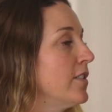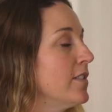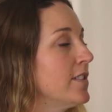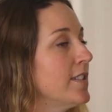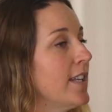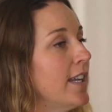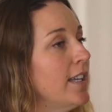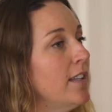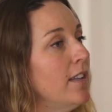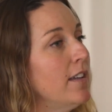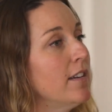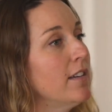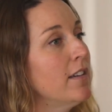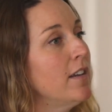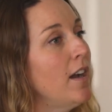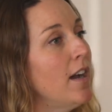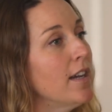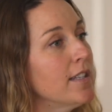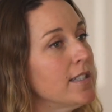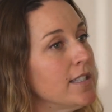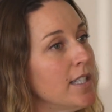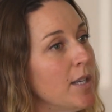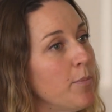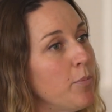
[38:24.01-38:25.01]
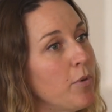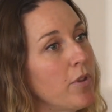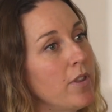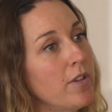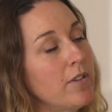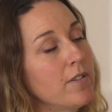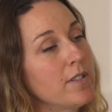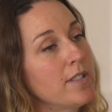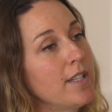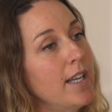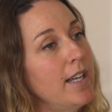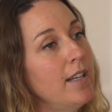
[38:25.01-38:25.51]
There's like a lot of gossip, or
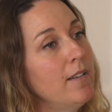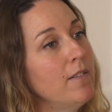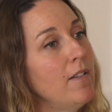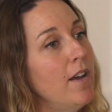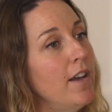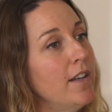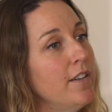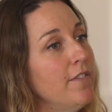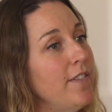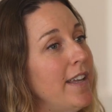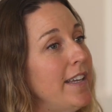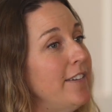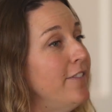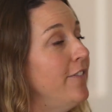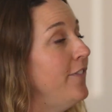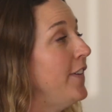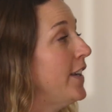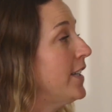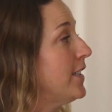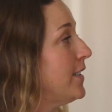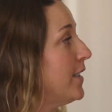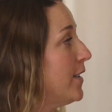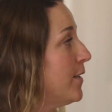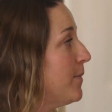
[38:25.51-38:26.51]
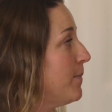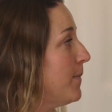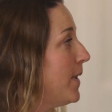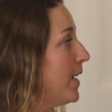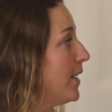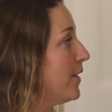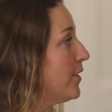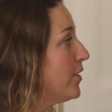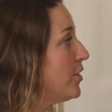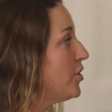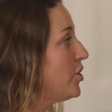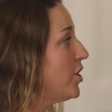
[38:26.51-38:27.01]
there's like a lot of like victim
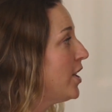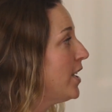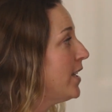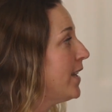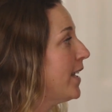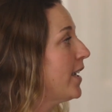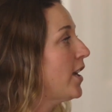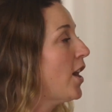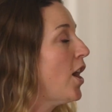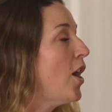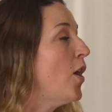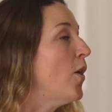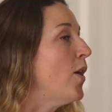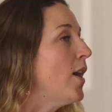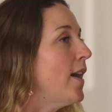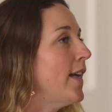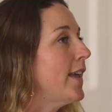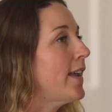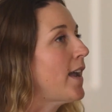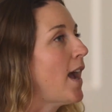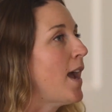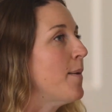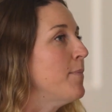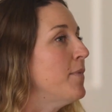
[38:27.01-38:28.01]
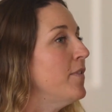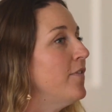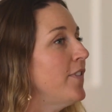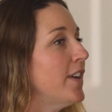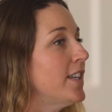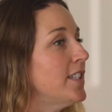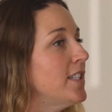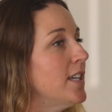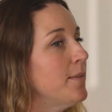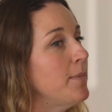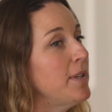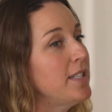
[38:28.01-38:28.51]
energy, like, oh, like I'm a
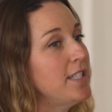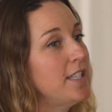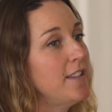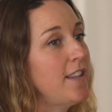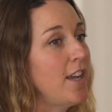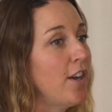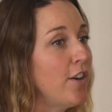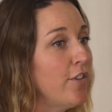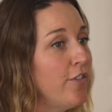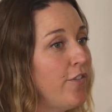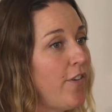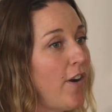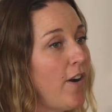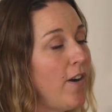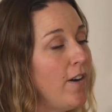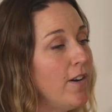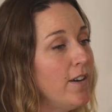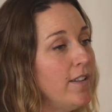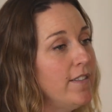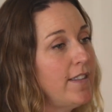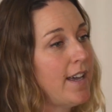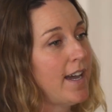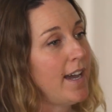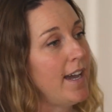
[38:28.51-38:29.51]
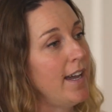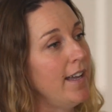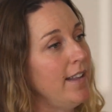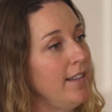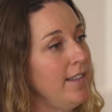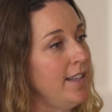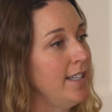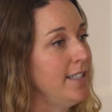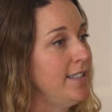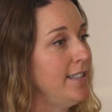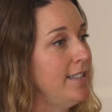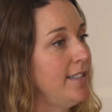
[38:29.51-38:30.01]
victim, it's their fault
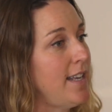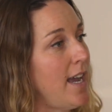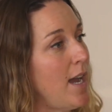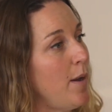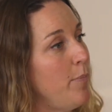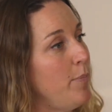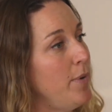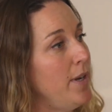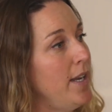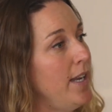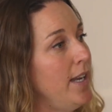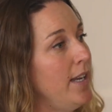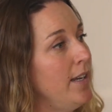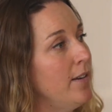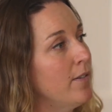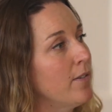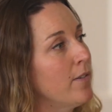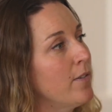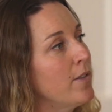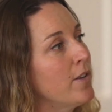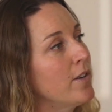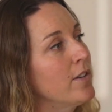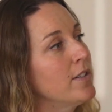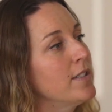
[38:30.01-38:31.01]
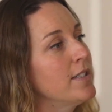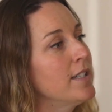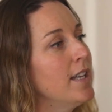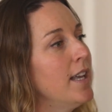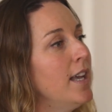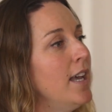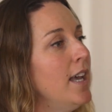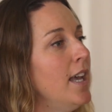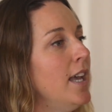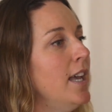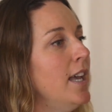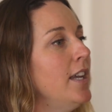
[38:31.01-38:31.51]
that this is happening. Or there's,
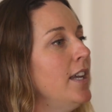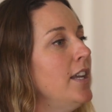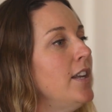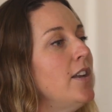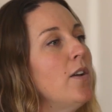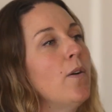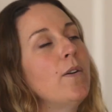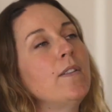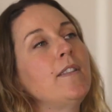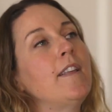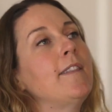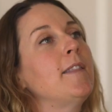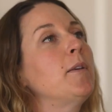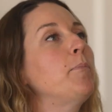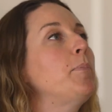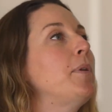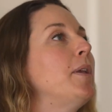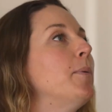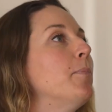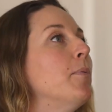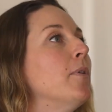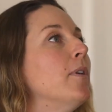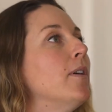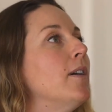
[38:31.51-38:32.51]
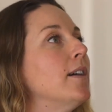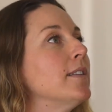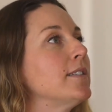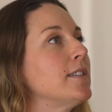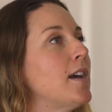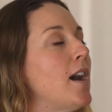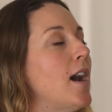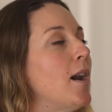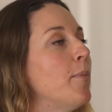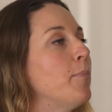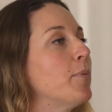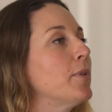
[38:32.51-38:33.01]
and then the people on
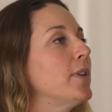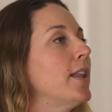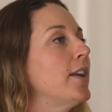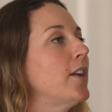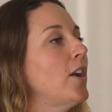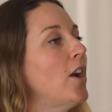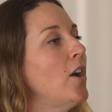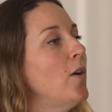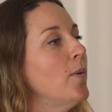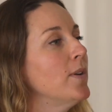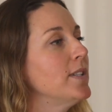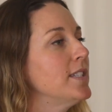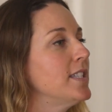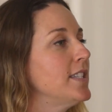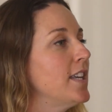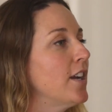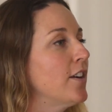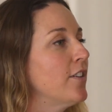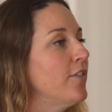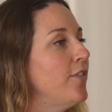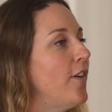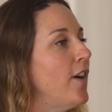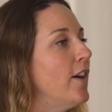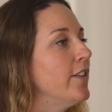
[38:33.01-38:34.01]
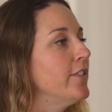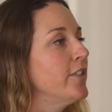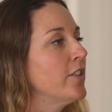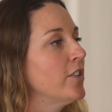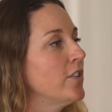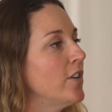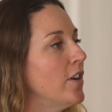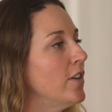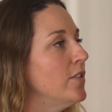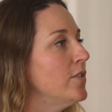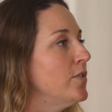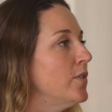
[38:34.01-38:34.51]
top are like, oh, it's their fault,
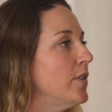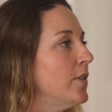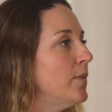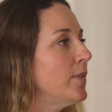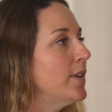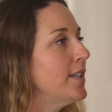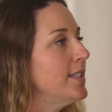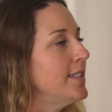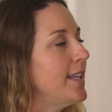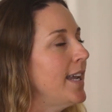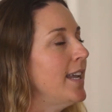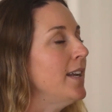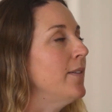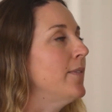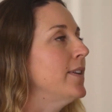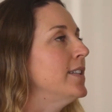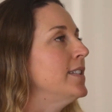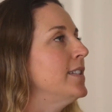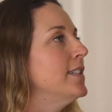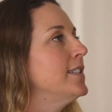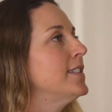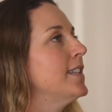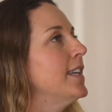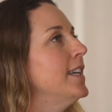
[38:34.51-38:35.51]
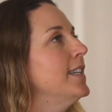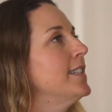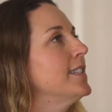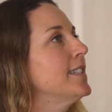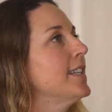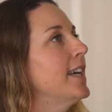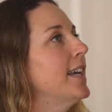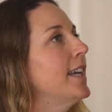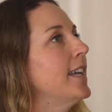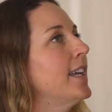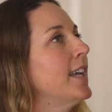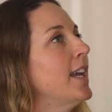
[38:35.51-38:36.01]
they're not doing what I say. Anyways,
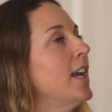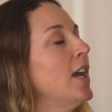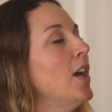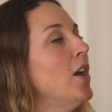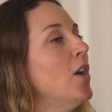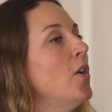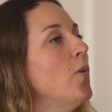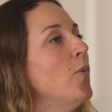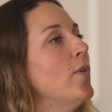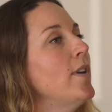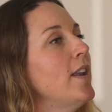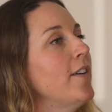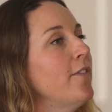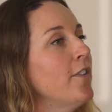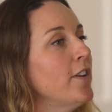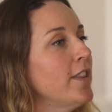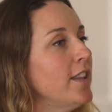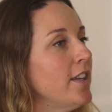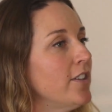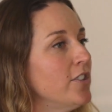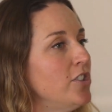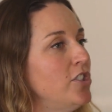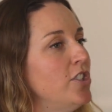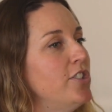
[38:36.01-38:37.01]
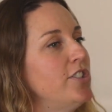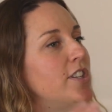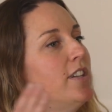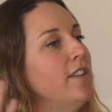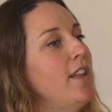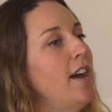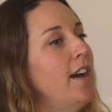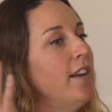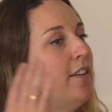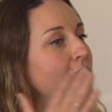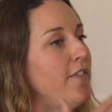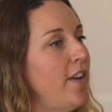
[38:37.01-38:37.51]
it's like whenever there's just a
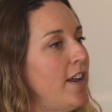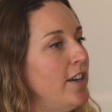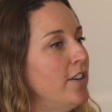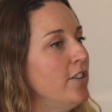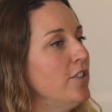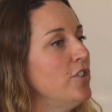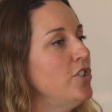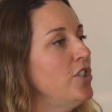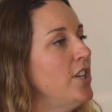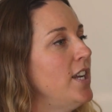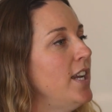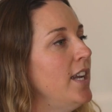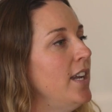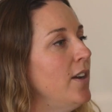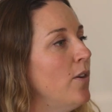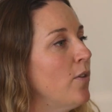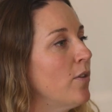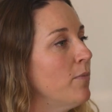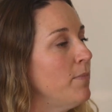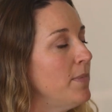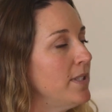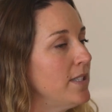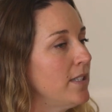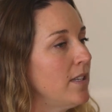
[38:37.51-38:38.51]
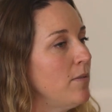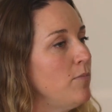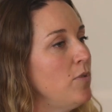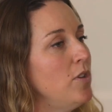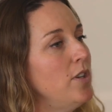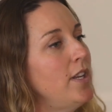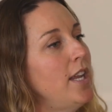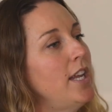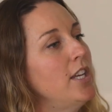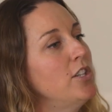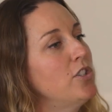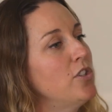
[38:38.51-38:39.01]
lot of energy or
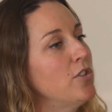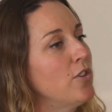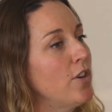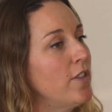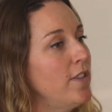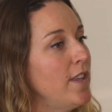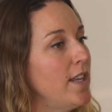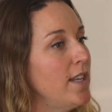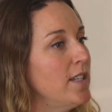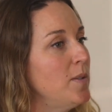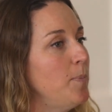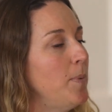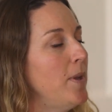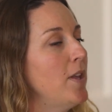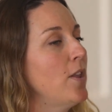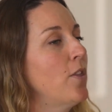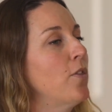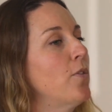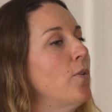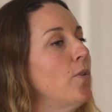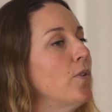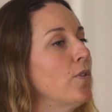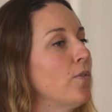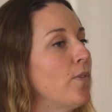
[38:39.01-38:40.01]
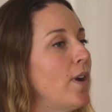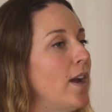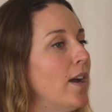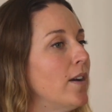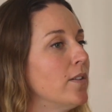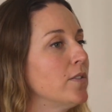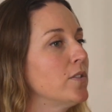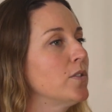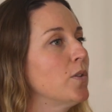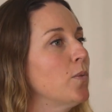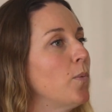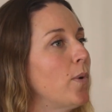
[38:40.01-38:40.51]
miscommunication or things being thrown
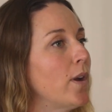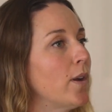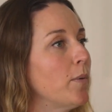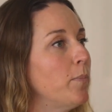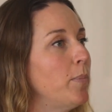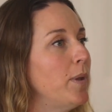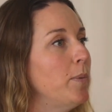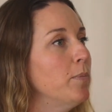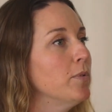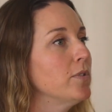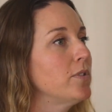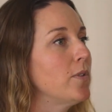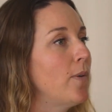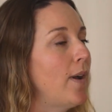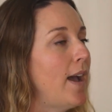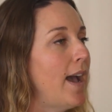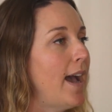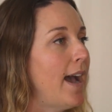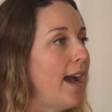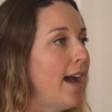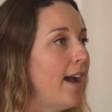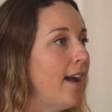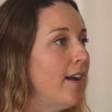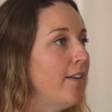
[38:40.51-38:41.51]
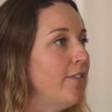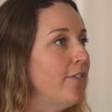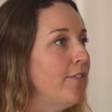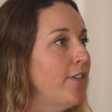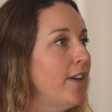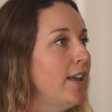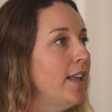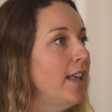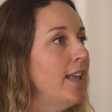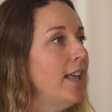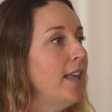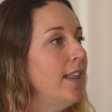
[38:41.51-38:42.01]
around to where people don't
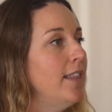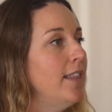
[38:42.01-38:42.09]
have